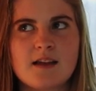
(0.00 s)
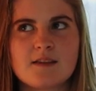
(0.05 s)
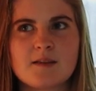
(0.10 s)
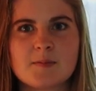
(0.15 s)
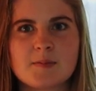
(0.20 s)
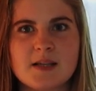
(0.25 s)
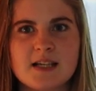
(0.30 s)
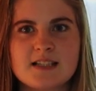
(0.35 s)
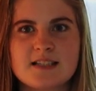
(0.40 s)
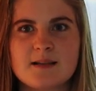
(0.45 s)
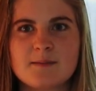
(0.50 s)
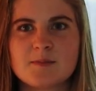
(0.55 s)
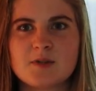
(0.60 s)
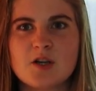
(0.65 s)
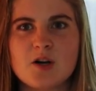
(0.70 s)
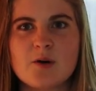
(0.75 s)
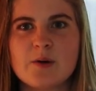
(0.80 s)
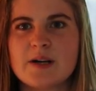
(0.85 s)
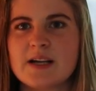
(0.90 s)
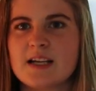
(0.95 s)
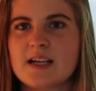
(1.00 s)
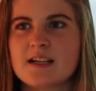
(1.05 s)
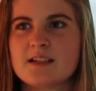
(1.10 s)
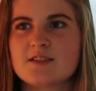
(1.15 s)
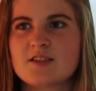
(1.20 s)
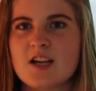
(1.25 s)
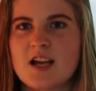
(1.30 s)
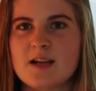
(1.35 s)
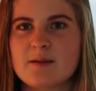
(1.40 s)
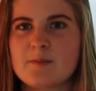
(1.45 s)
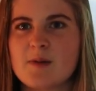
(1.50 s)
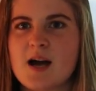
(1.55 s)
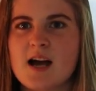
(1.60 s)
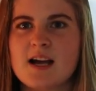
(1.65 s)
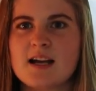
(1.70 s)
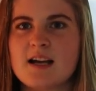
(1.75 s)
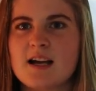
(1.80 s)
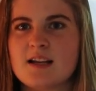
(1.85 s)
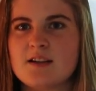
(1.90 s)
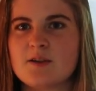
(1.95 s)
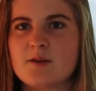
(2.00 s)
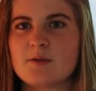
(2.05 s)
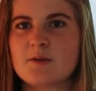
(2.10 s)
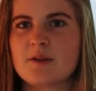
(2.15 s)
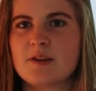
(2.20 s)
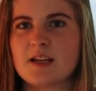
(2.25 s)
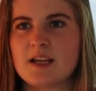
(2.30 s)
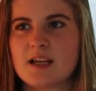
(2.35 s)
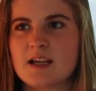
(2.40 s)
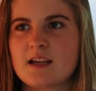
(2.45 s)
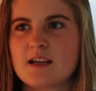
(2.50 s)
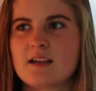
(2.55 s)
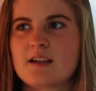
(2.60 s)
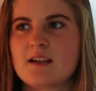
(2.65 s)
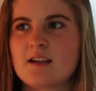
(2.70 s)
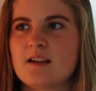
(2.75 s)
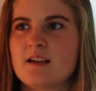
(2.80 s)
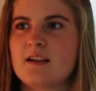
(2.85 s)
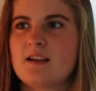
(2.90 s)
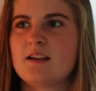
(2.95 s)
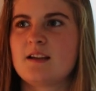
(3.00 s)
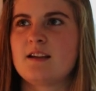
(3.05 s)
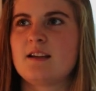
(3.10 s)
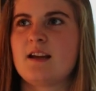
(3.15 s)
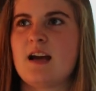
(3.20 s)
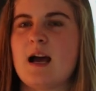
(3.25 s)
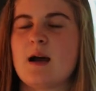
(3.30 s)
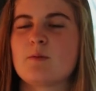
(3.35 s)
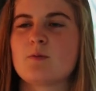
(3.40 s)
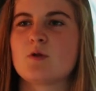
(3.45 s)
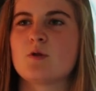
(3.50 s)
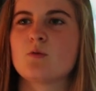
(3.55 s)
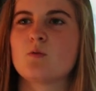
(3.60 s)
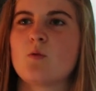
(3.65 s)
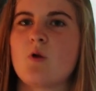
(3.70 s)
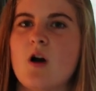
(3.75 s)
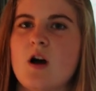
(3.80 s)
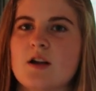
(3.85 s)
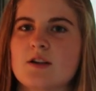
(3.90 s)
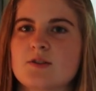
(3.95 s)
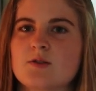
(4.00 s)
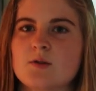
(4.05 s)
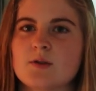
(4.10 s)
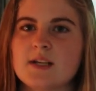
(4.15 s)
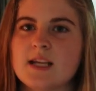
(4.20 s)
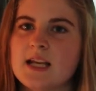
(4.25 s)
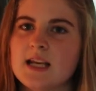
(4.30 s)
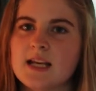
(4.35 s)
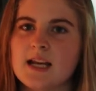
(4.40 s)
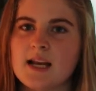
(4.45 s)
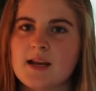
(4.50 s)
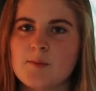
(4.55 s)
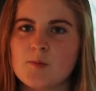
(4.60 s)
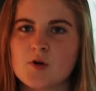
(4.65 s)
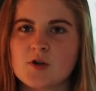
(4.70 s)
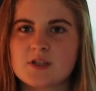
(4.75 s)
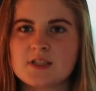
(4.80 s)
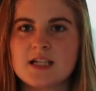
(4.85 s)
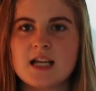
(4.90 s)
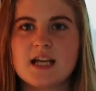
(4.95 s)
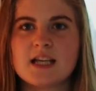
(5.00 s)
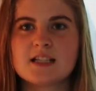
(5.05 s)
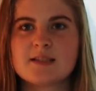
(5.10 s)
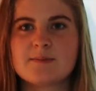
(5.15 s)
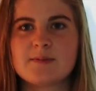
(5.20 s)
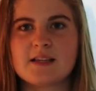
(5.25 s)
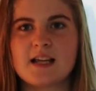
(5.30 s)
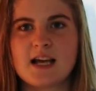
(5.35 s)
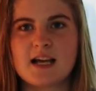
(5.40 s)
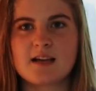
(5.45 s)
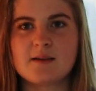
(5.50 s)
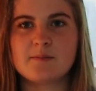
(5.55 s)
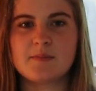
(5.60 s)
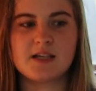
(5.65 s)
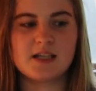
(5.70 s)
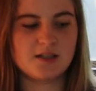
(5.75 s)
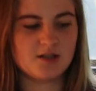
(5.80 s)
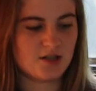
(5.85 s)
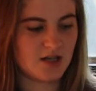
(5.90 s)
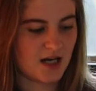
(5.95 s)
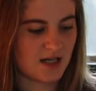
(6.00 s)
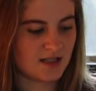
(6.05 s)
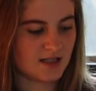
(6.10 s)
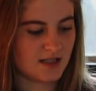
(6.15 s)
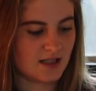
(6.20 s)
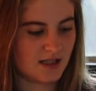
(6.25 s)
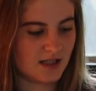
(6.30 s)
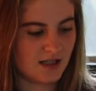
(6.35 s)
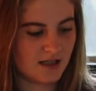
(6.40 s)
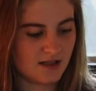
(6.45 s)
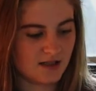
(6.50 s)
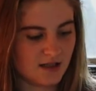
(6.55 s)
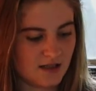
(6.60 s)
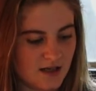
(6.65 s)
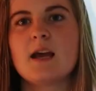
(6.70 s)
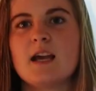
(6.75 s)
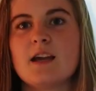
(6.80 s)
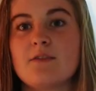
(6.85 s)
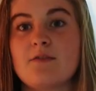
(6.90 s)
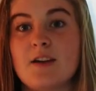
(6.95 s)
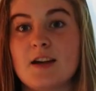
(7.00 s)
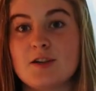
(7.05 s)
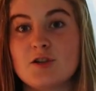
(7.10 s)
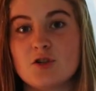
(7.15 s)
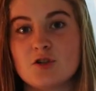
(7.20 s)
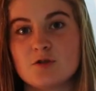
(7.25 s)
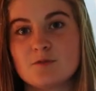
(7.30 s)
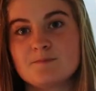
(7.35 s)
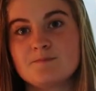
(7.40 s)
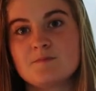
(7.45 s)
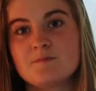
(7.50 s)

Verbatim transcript: the place I'm going, Chiang Mai, I don't think I will want or need any more days, but that can be adjusted if I do.